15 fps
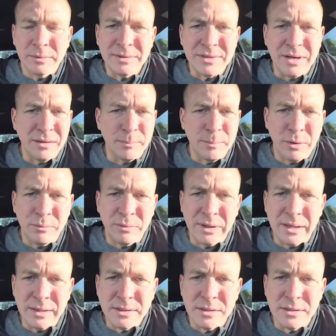It's all about
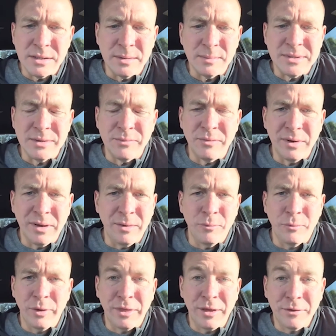relationships, and, and
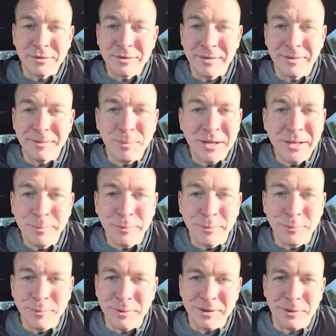without
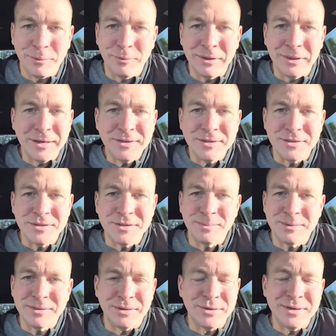people, without
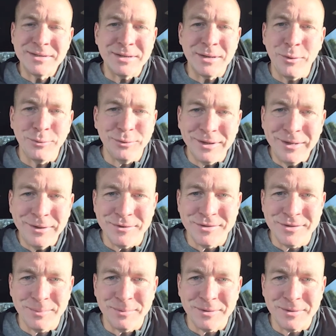relationships, there is no leadership.